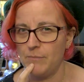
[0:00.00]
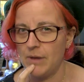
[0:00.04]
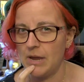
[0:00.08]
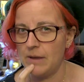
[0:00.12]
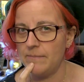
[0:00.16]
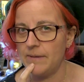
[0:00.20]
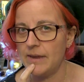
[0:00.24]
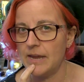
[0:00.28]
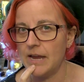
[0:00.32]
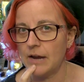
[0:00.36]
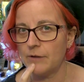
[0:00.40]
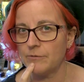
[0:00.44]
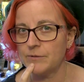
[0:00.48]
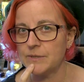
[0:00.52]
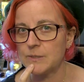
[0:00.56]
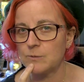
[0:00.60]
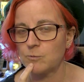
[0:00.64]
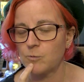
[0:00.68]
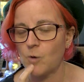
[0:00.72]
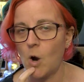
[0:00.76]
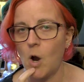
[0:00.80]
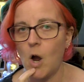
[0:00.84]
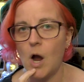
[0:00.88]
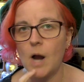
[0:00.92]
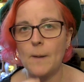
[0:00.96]
Maybe I was
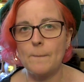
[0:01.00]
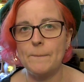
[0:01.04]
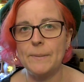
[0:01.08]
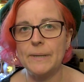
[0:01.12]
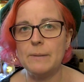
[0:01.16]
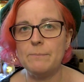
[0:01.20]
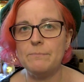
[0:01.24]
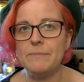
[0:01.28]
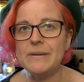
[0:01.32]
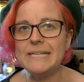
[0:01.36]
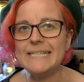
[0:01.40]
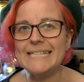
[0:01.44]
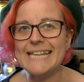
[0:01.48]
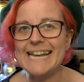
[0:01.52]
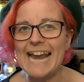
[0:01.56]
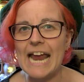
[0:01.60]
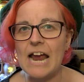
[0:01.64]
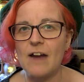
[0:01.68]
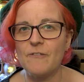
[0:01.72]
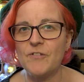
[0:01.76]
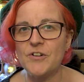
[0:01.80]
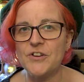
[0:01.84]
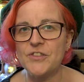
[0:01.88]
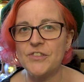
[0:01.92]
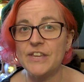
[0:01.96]
wrong, but it means that
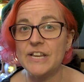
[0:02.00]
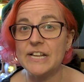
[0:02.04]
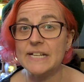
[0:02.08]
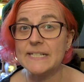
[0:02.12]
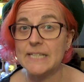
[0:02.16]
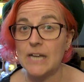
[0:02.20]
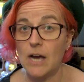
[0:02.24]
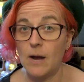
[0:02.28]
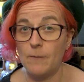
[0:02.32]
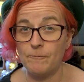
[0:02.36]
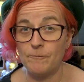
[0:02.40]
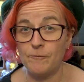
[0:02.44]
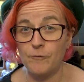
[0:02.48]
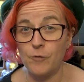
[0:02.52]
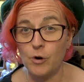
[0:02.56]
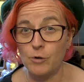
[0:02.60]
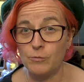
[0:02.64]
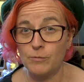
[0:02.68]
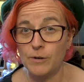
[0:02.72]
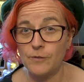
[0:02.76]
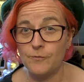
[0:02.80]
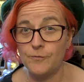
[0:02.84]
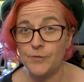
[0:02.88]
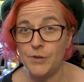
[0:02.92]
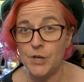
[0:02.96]
everything is up for
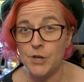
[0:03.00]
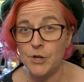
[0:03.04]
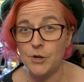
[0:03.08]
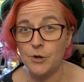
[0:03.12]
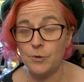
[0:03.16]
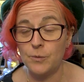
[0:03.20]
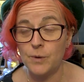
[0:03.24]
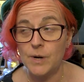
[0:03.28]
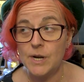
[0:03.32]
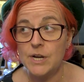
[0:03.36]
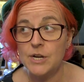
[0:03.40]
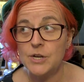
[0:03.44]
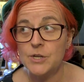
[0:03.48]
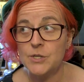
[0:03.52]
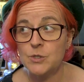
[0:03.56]
review.